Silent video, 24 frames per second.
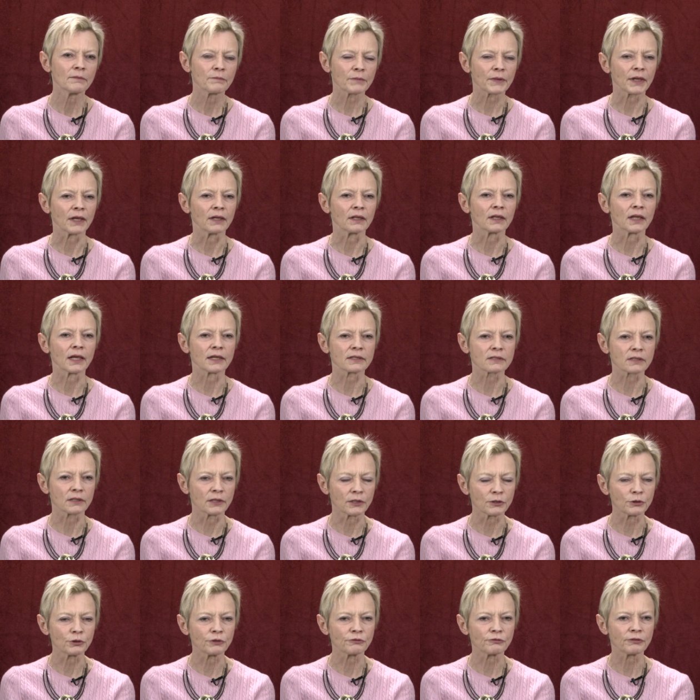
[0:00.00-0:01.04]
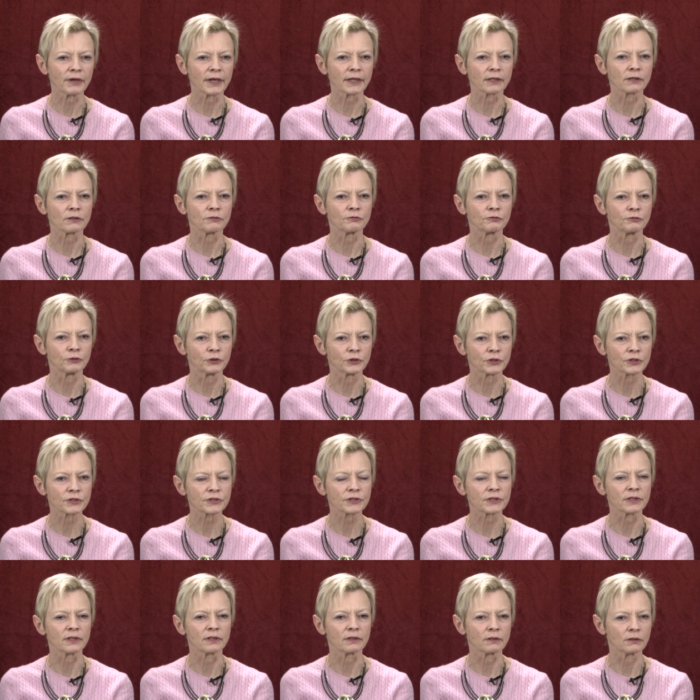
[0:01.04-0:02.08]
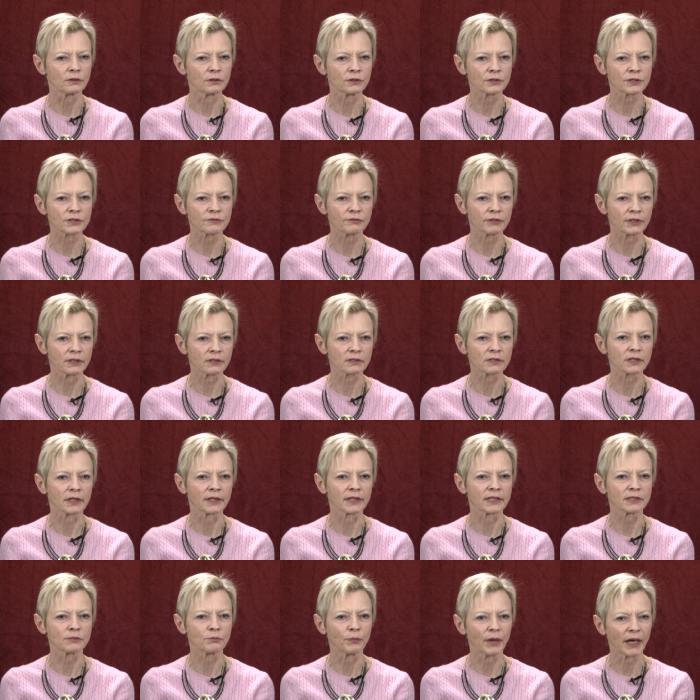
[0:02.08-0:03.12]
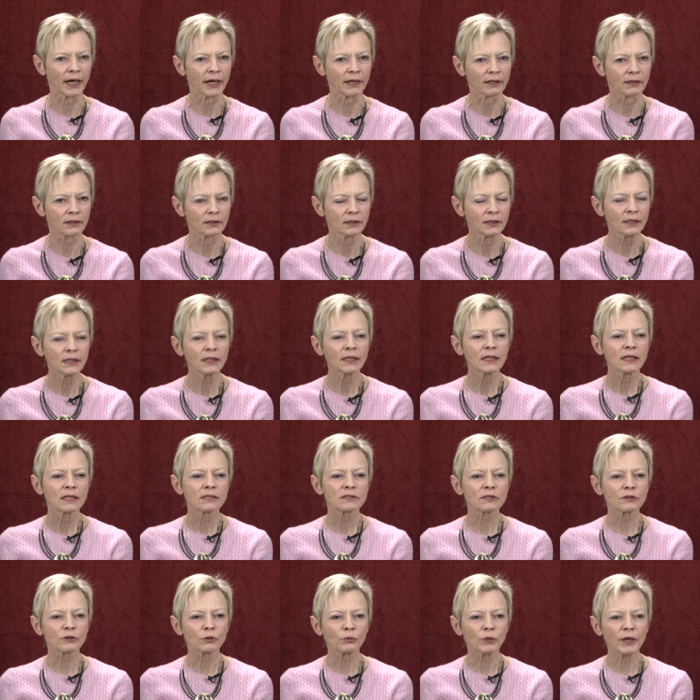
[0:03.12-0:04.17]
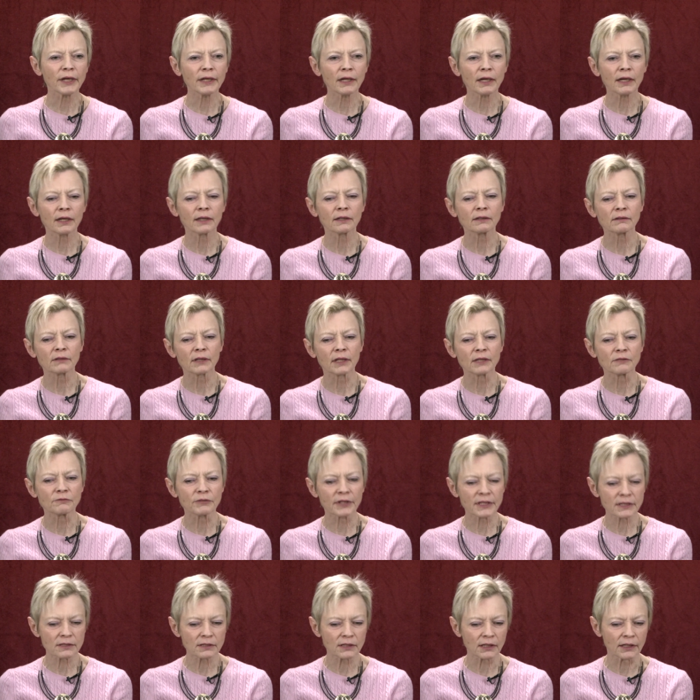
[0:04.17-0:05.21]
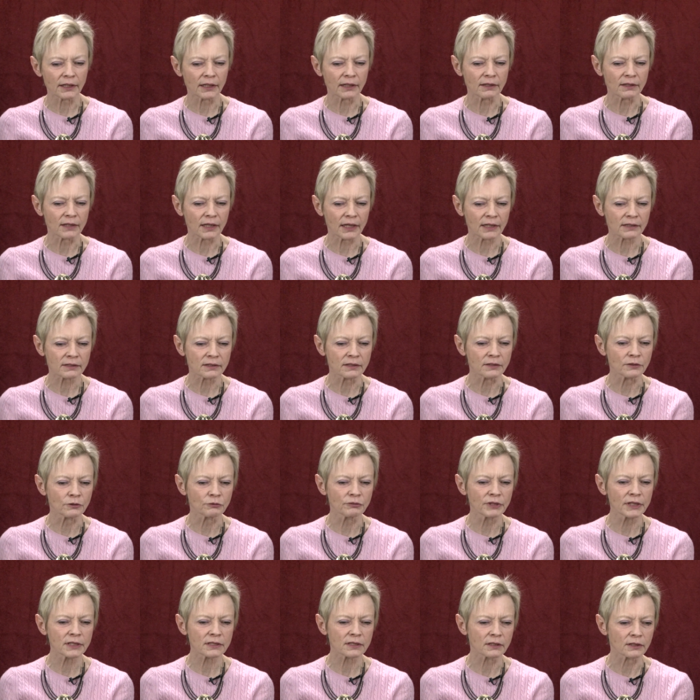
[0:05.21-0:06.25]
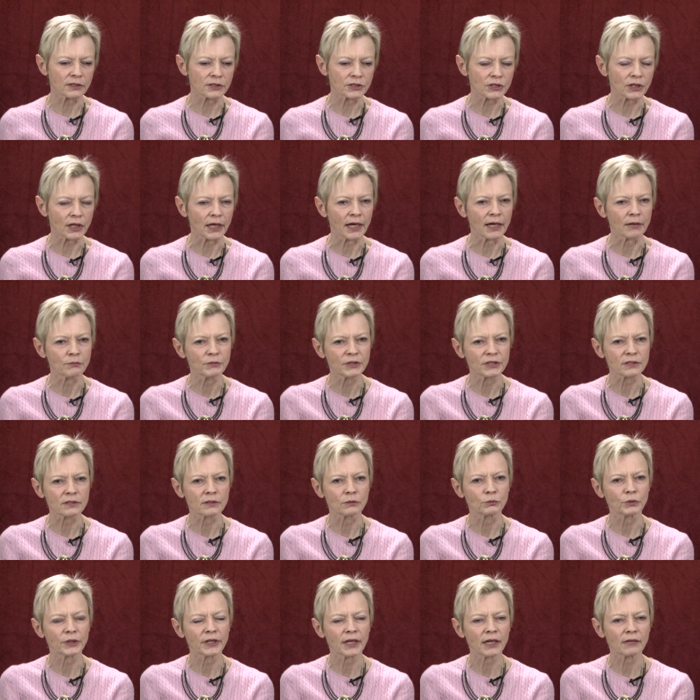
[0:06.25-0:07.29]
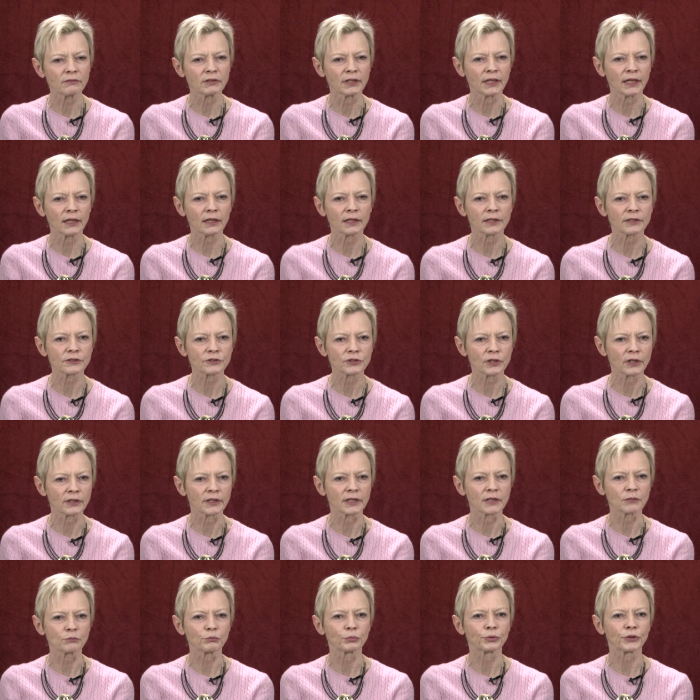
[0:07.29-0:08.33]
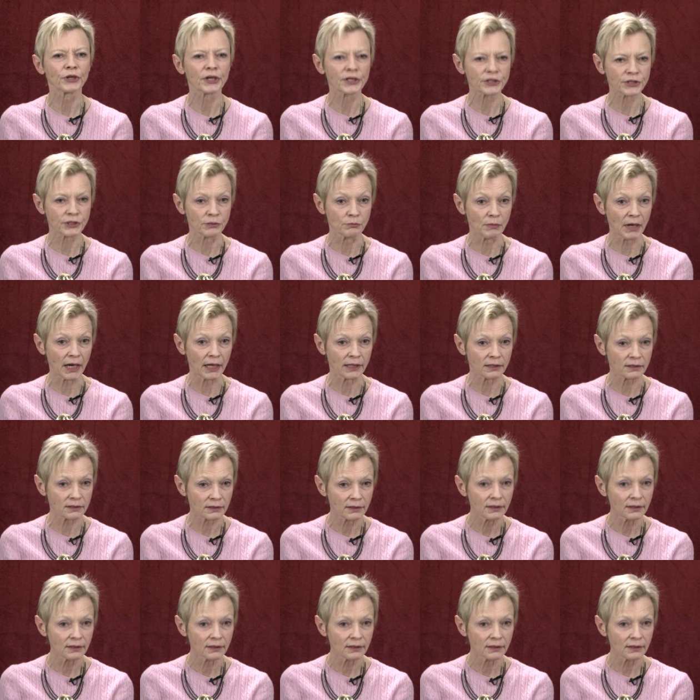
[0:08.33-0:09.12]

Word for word: and that's going to affect the force that the horse feels on his back. So, the way I investigate that in the research lab is that we have an electronic pressure mat